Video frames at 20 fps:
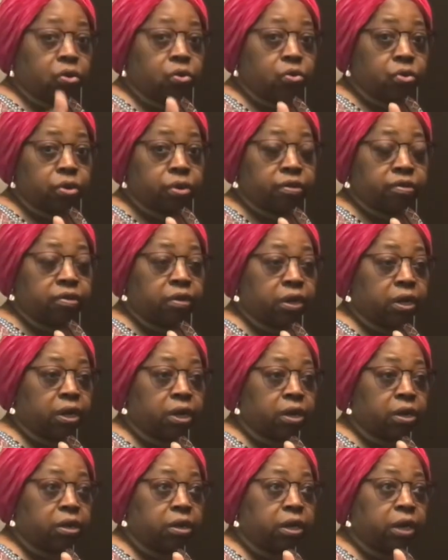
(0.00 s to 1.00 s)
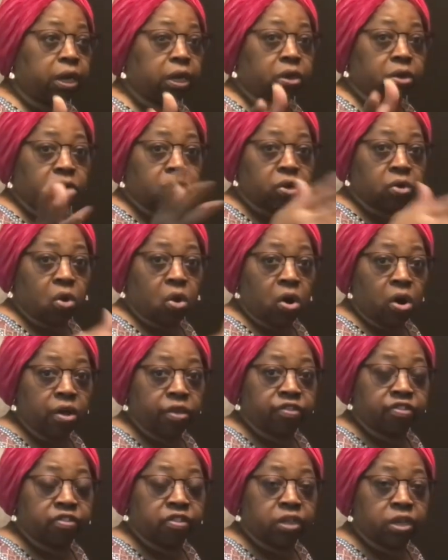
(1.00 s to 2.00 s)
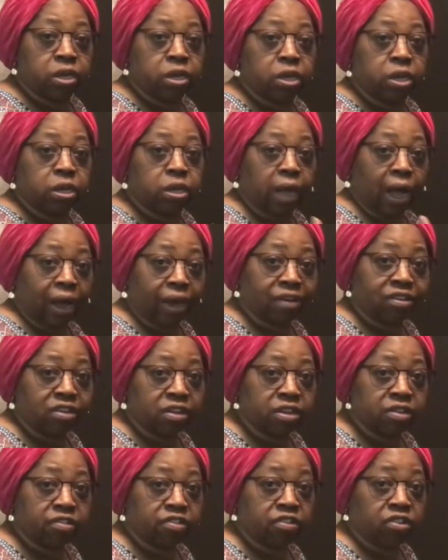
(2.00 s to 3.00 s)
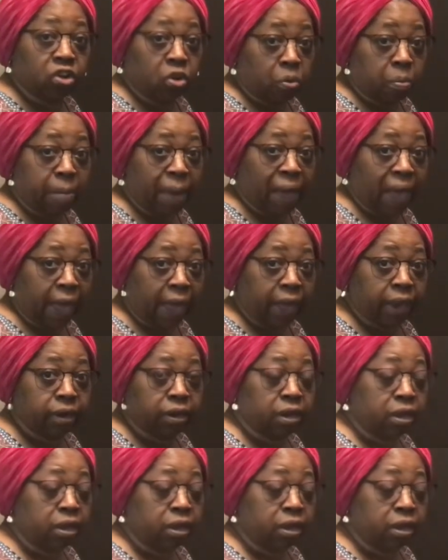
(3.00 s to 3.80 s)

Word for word: could uh, it could cause the contents to go bad